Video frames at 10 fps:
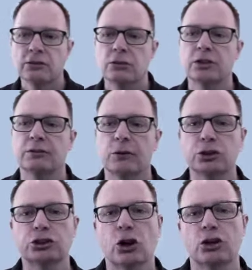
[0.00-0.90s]
So this
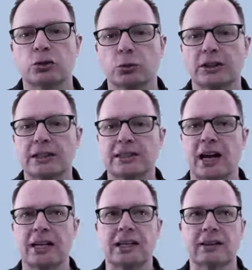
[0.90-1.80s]
first chart is really
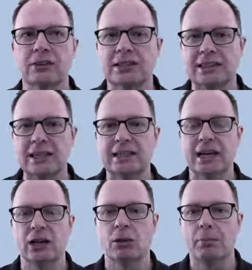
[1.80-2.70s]
designed to give us
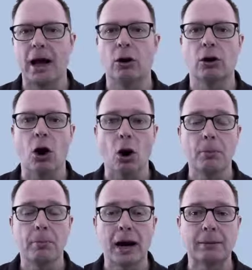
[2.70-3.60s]
detail about
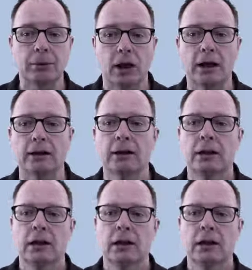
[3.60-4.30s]
our pipeline.